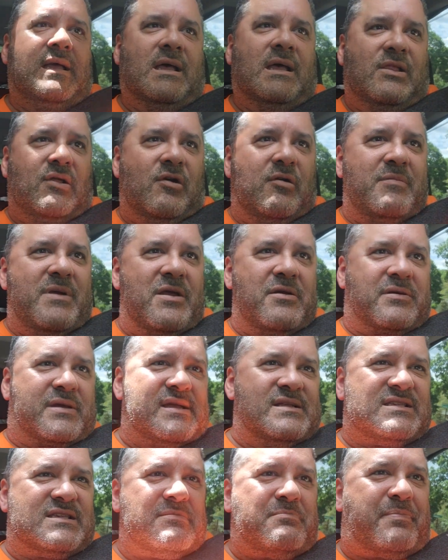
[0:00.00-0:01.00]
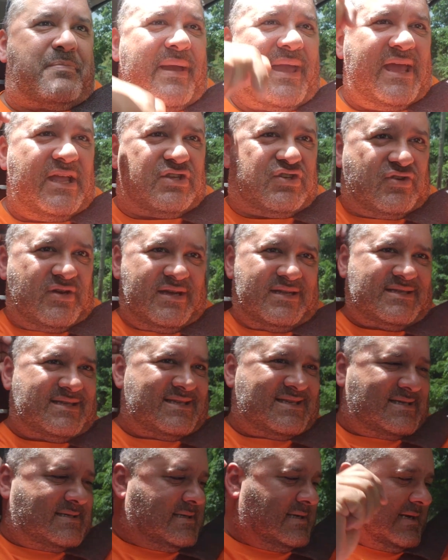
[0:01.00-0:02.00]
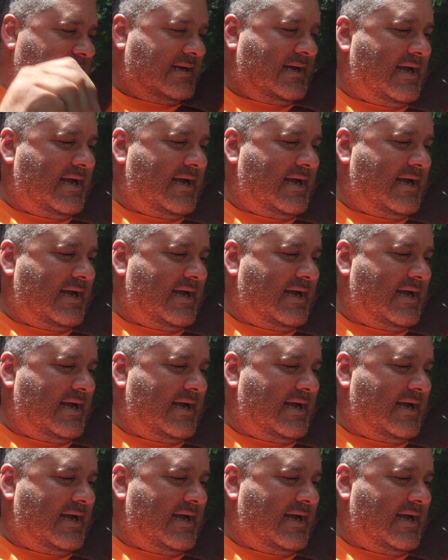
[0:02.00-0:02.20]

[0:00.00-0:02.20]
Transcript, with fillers: Hello, Americans and patriots.